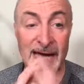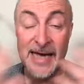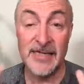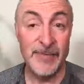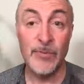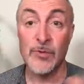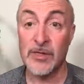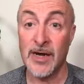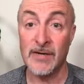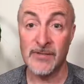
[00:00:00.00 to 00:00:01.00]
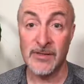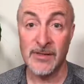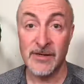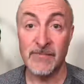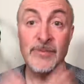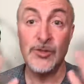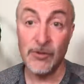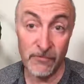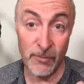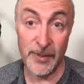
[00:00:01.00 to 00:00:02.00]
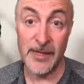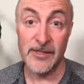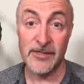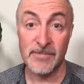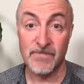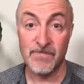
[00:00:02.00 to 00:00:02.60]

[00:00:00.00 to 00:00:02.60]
add to people's lives from a joyful place?